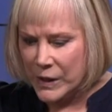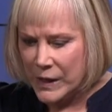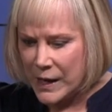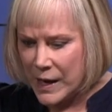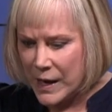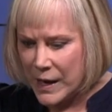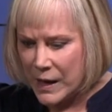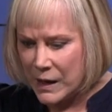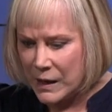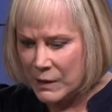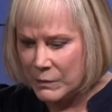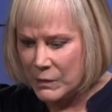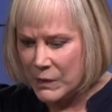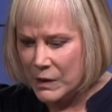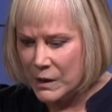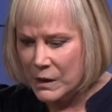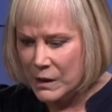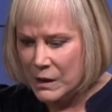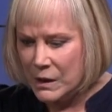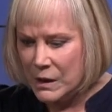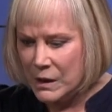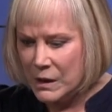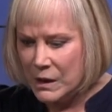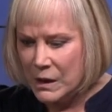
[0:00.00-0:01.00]
came.
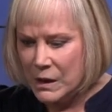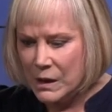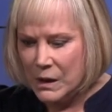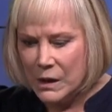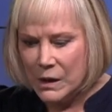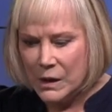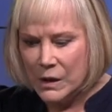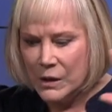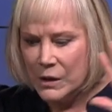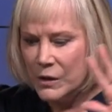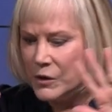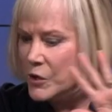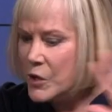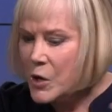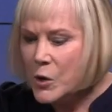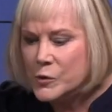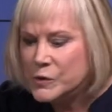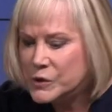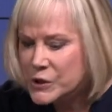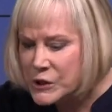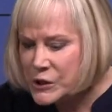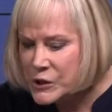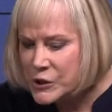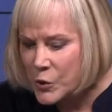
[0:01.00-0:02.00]
No
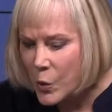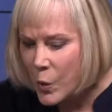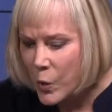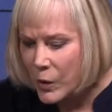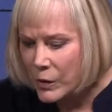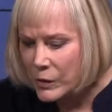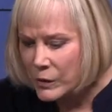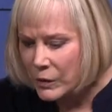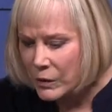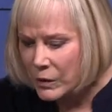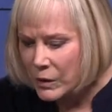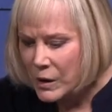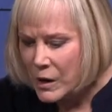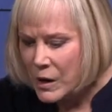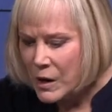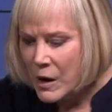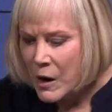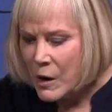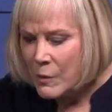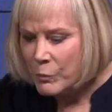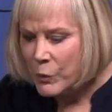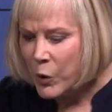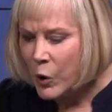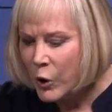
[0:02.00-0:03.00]
disorder.
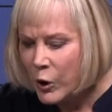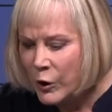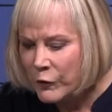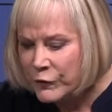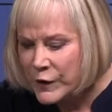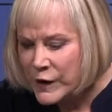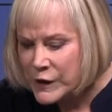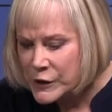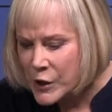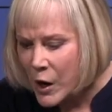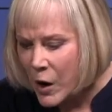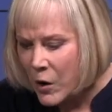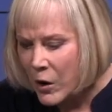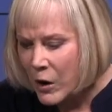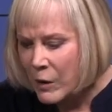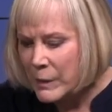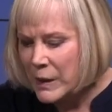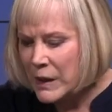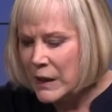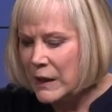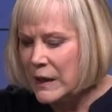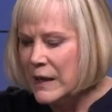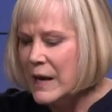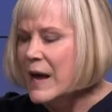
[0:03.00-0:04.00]
Perfect
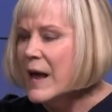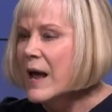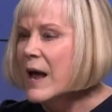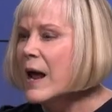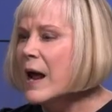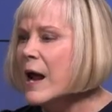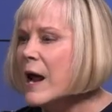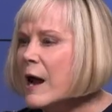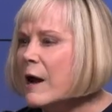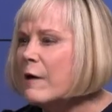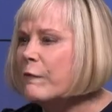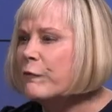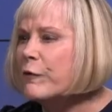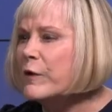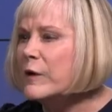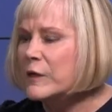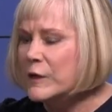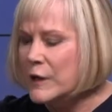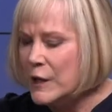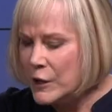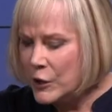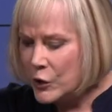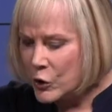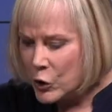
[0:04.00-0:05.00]
harmony.
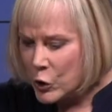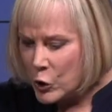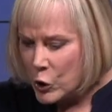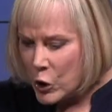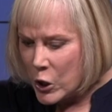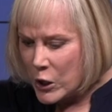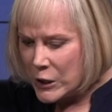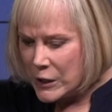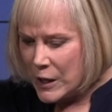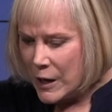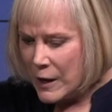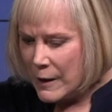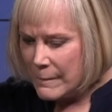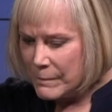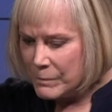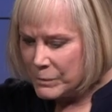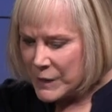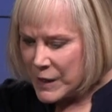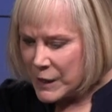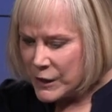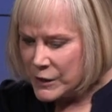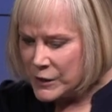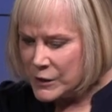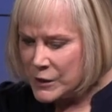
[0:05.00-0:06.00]
Everything good.
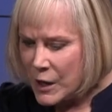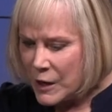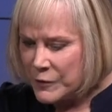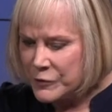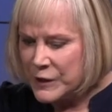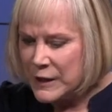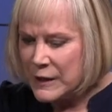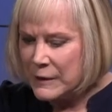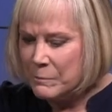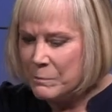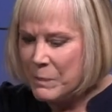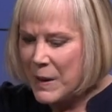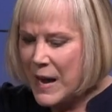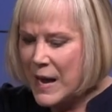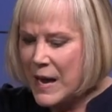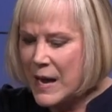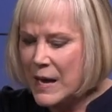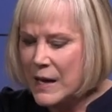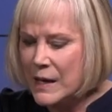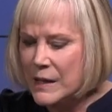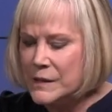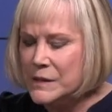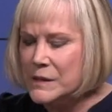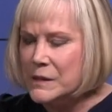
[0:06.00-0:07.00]
Nothing
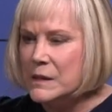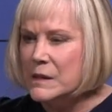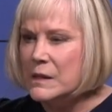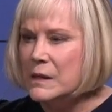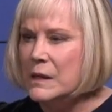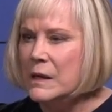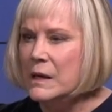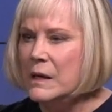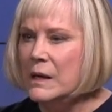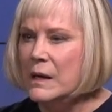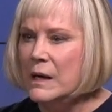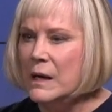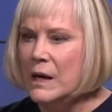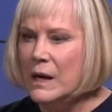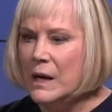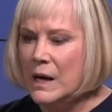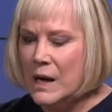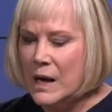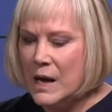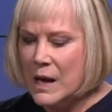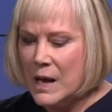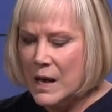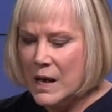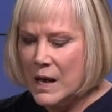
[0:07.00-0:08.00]
bad.
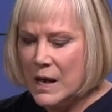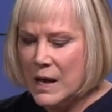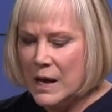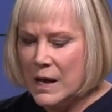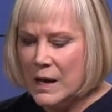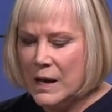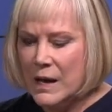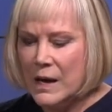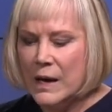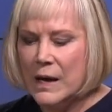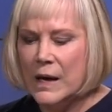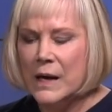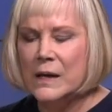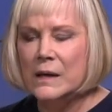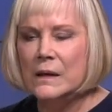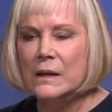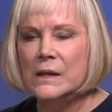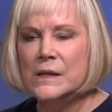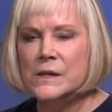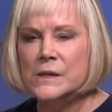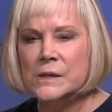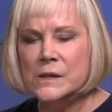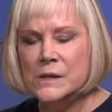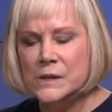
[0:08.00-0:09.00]
And
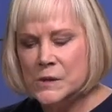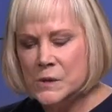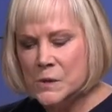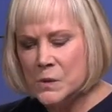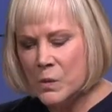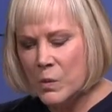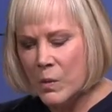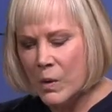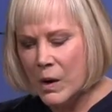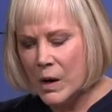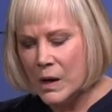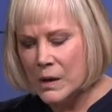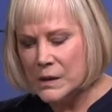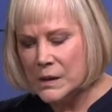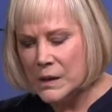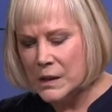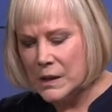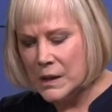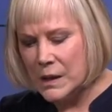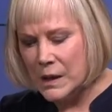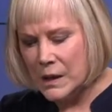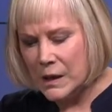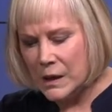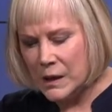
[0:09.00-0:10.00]
listen to what
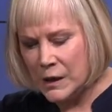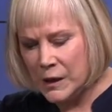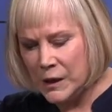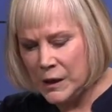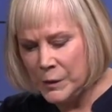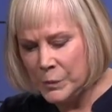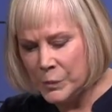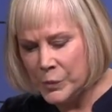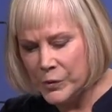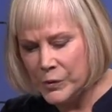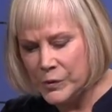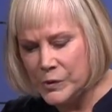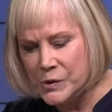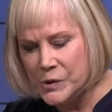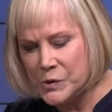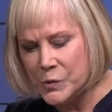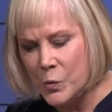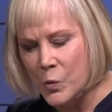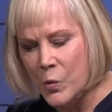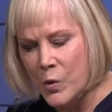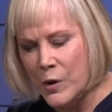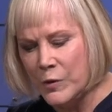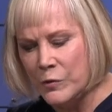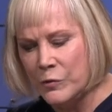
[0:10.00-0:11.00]
Hebrews
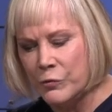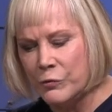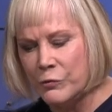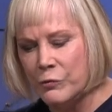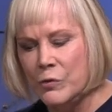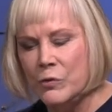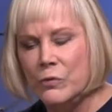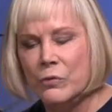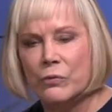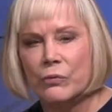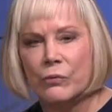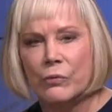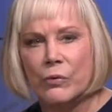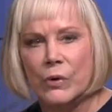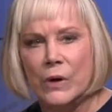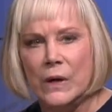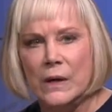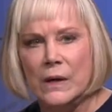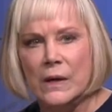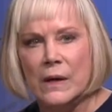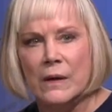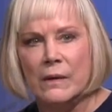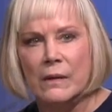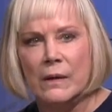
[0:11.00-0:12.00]
1 through
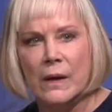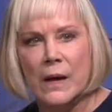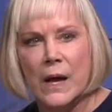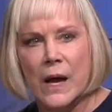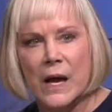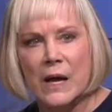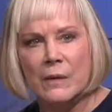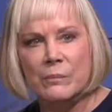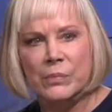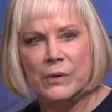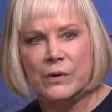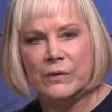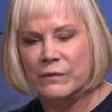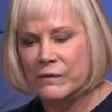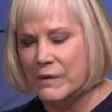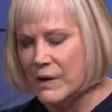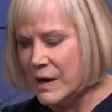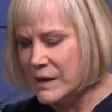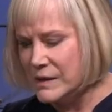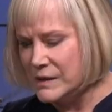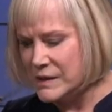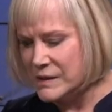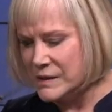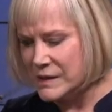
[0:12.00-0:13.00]
3 in the
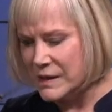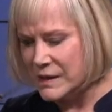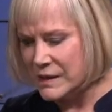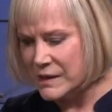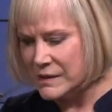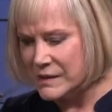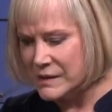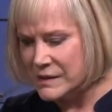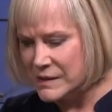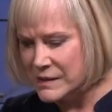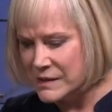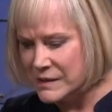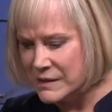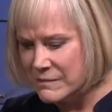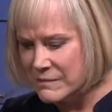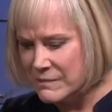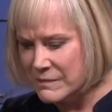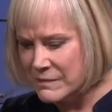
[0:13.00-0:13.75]
Amplified says